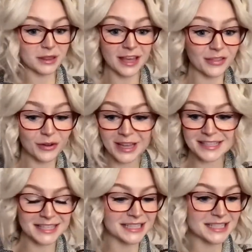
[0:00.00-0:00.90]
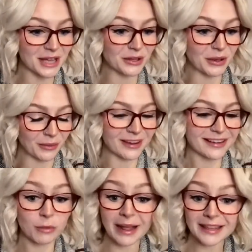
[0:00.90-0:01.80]
the other kids can tell you.
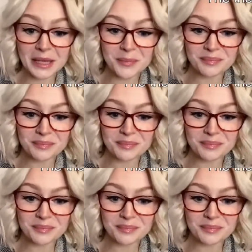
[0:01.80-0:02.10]
Riley?